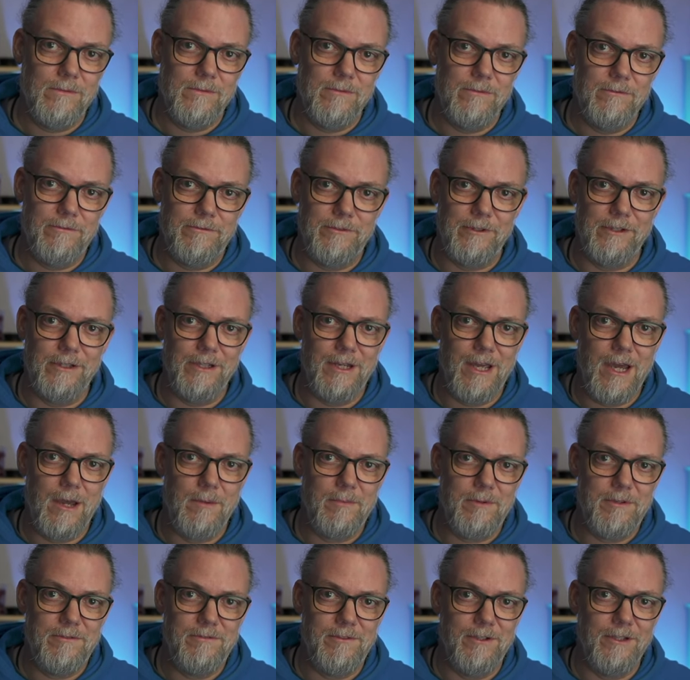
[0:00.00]
Feeling
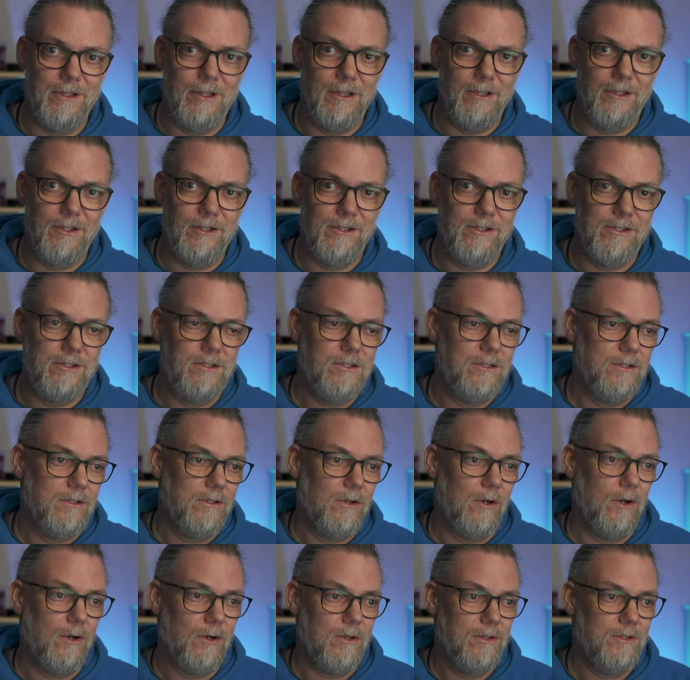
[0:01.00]
happy, feeling good
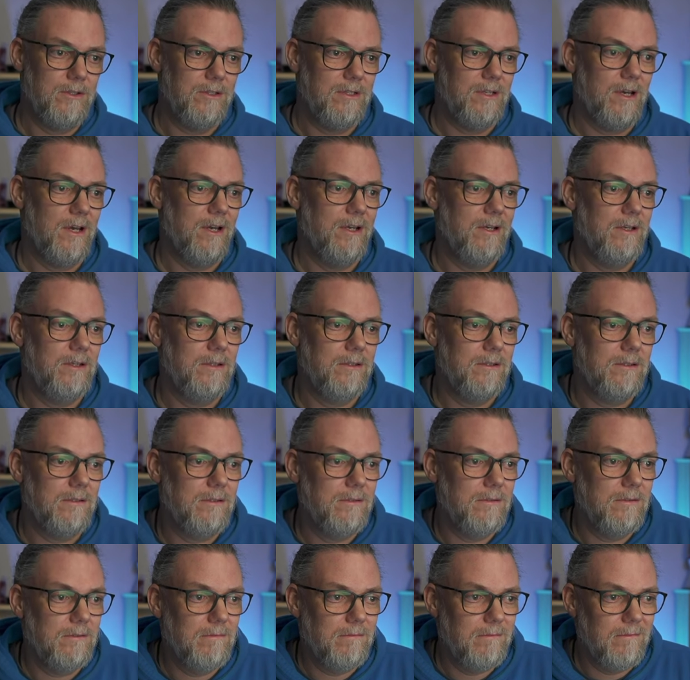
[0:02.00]
on the diet,
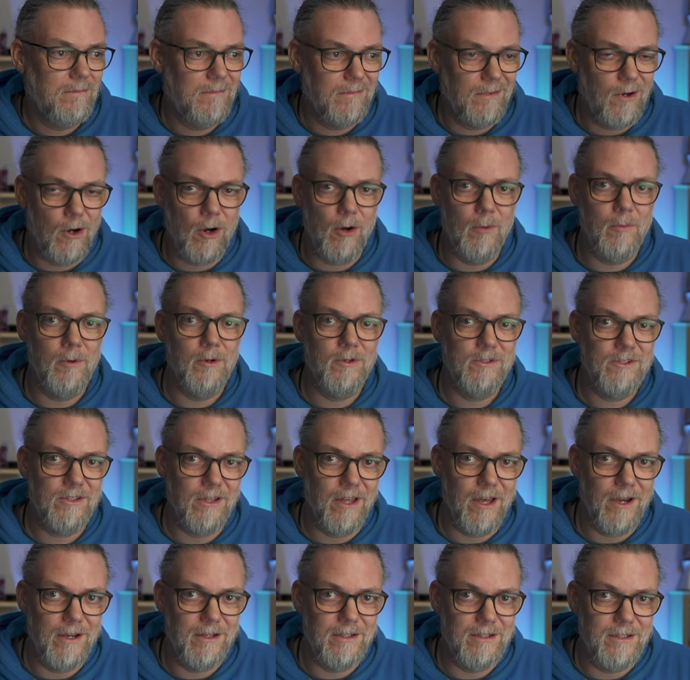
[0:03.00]
almost
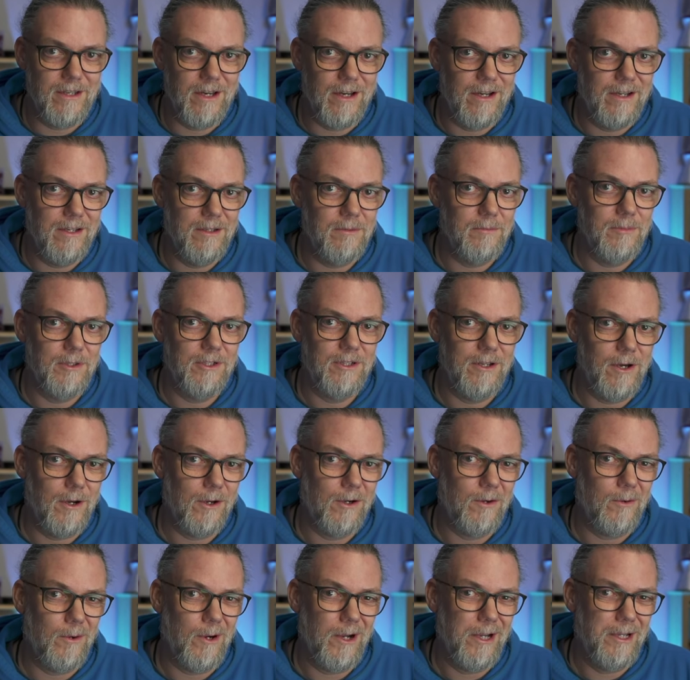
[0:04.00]
lion diet, but not
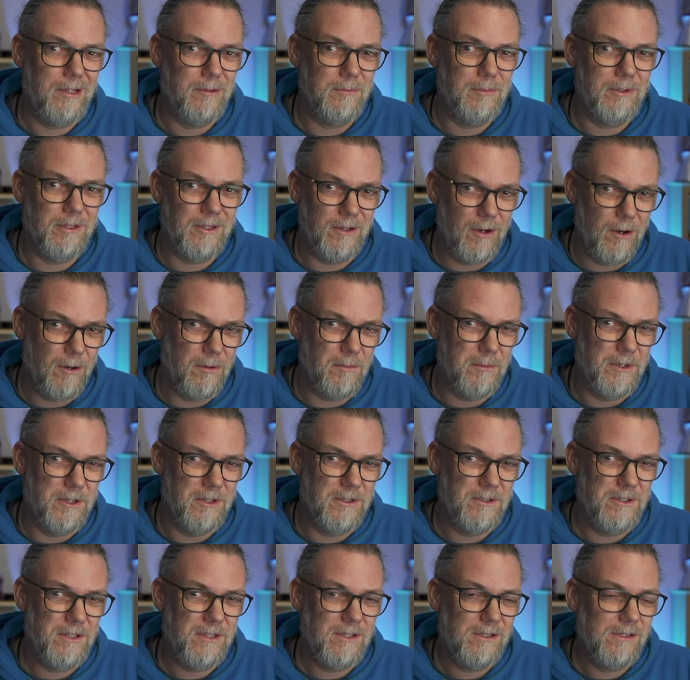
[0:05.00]
quite, but
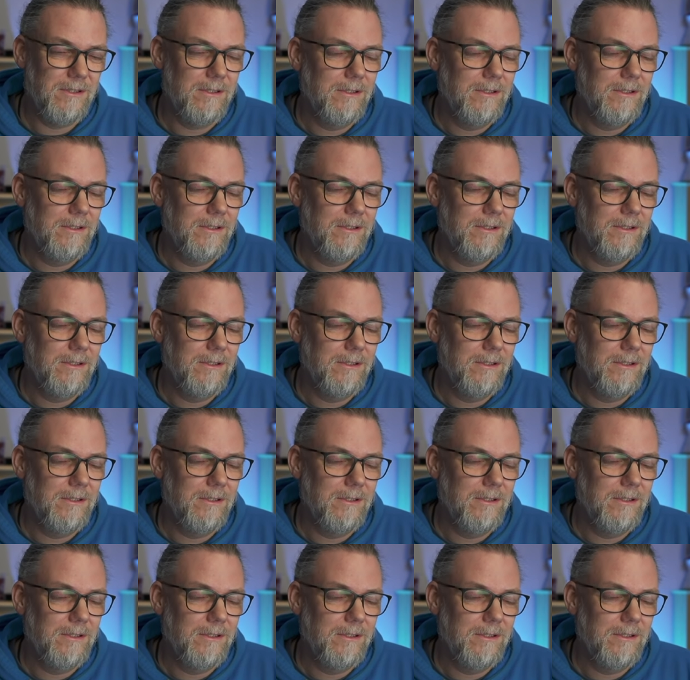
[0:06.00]
almost.